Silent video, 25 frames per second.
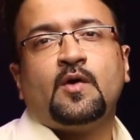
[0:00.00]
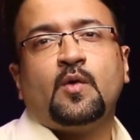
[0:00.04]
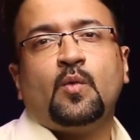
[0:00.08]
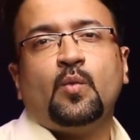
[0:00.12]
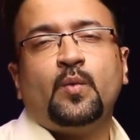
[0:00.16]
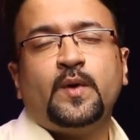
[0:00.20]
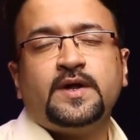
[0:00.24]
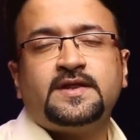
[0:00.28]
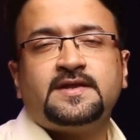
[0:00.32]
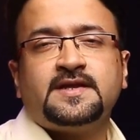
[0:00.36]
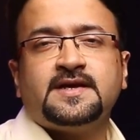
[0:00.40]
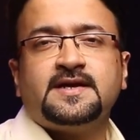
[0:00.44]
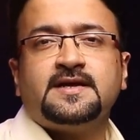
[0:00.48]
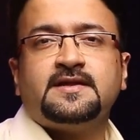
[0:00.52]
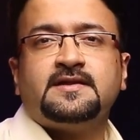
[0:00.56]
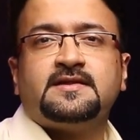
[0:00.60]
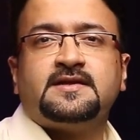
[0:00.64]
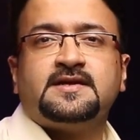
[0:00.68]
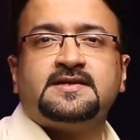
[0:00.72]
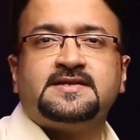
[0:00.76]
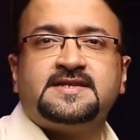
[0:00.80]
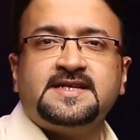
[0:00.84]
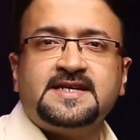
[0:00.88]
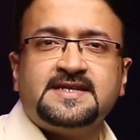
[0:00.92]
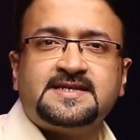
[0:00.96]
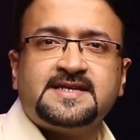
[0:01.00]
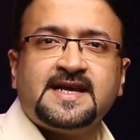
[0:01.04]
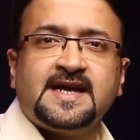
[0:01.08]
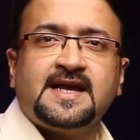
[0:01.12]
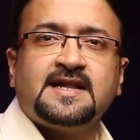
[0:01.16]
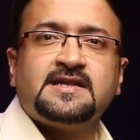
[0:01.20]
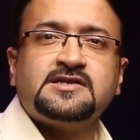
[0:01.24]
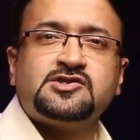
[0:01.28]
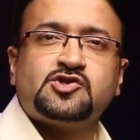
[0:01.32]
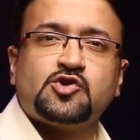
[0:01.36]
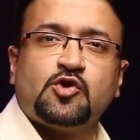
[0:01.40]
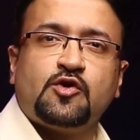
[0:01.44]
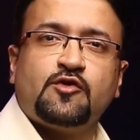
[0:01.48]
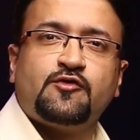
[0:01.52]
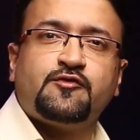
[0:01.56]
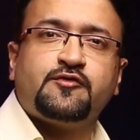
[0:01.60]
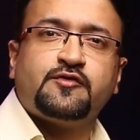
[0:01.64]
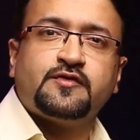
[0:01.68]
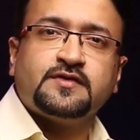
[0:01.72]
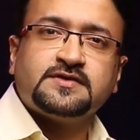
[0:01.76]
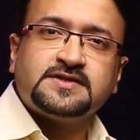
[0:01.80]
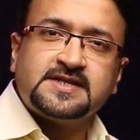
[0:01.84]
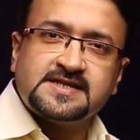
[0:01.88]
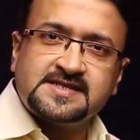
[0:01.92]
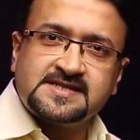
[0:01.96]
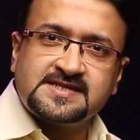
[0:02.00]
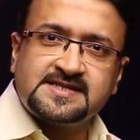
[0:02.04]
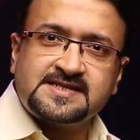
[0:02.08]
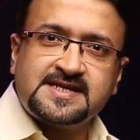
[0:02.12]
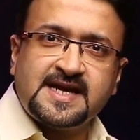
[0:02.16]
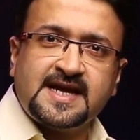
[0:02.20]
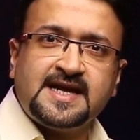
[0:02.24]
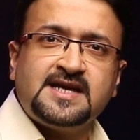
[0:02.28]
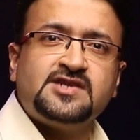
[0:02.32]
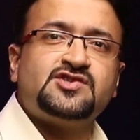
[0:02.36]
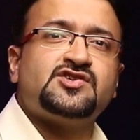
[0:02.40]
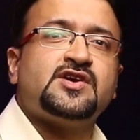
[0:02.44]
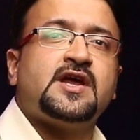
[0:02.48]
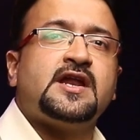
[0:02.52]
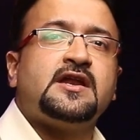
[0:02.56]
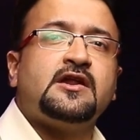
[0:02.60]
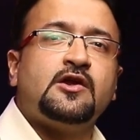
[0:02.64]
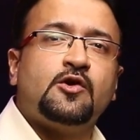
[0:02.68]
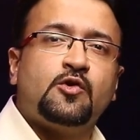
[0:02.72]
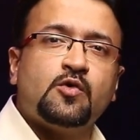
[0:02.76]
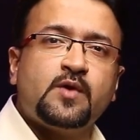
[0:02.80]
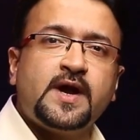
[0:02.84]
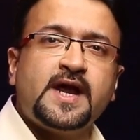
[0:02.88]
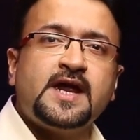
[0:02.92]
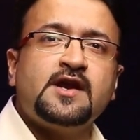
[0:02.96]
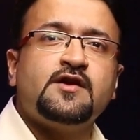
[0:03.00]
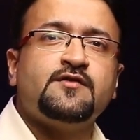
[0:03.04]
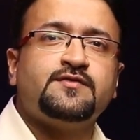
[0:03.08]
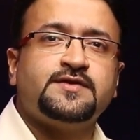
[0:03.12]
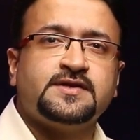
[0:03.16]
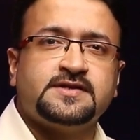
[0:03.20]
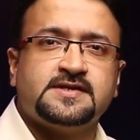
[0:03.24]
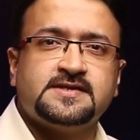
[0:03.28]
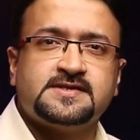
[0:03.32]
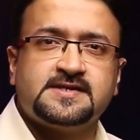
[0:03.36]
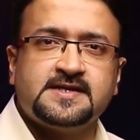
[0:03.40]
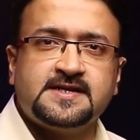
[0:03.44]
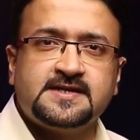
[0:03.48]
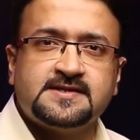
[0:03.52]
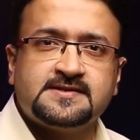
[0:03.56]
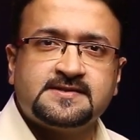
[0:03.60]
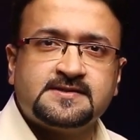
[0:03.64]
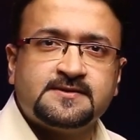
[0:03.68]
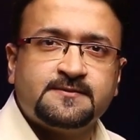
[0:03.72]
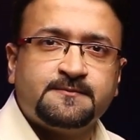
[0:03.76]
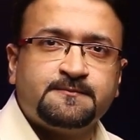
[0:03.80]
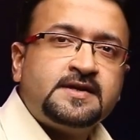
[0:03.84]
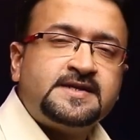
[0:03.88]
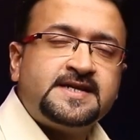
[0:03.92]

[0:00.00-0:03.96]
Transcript: with the details of the stage and grade of the disease,